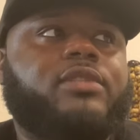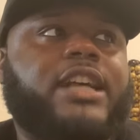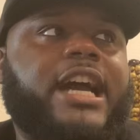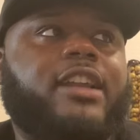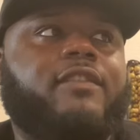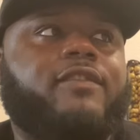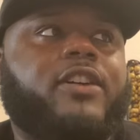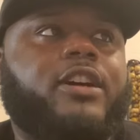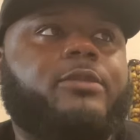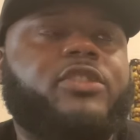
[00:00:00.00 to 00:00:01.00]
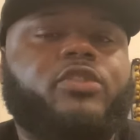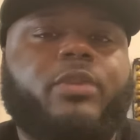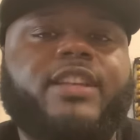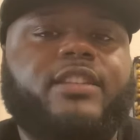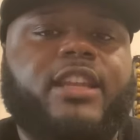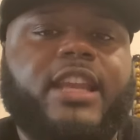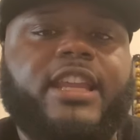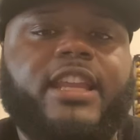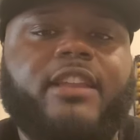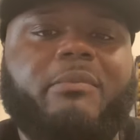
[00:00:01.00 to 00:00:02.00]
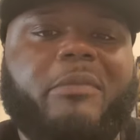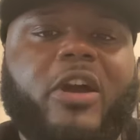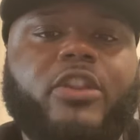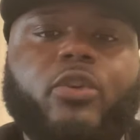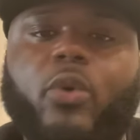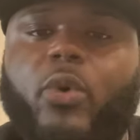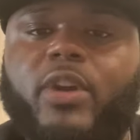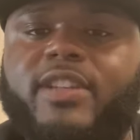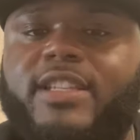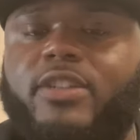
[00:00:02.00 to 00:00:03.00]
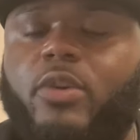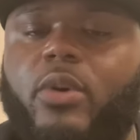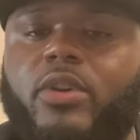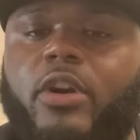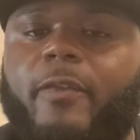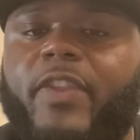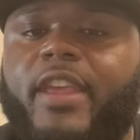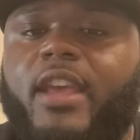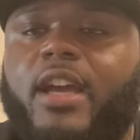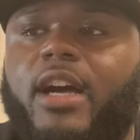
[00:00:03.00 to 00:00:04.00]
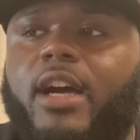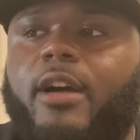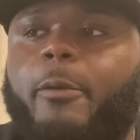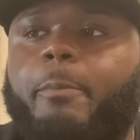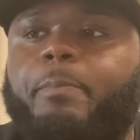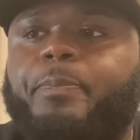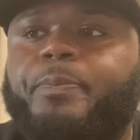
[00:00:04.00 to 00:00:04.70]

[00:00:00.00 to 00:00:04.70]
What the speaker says: kind of situation in any other organization going on.